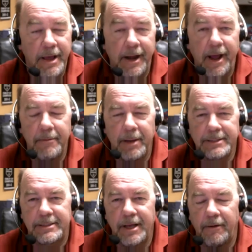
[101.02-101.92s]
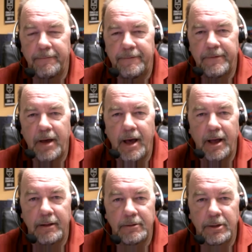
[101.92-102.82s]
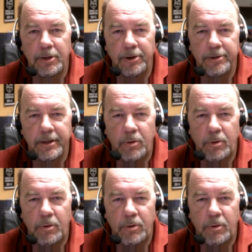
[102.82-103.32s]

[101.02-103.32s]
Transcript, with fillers: and I myself uh, learned